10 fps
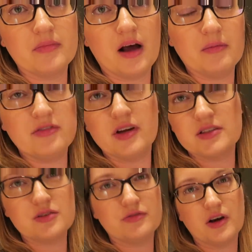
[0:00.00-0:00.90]
Um, if you
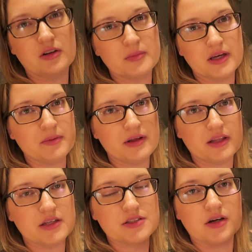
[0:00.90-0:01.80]
guys don't follow me, my
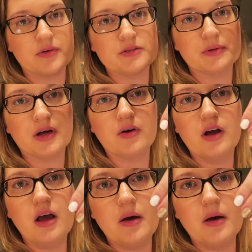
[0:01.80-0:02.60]
links are always below.